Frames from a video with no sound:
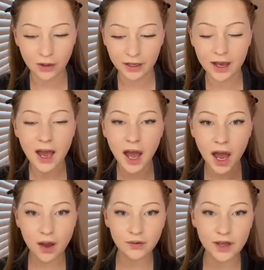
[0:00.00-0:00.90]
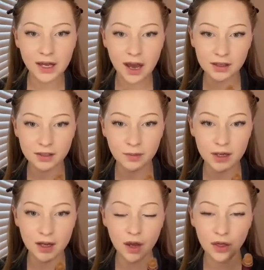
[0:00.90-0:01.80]
Like, everything has to
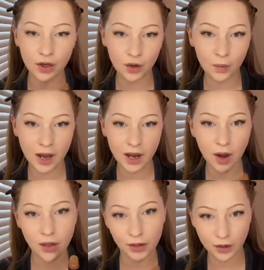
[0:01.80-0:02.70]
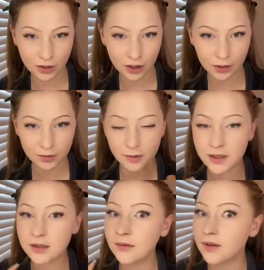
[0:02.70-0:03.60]
be their way on their terms
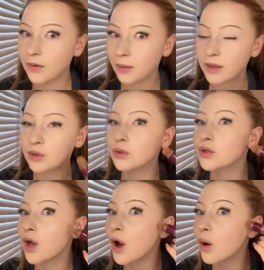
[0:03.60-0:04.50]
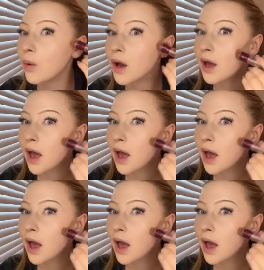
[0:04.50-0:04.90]
because they've never been told no,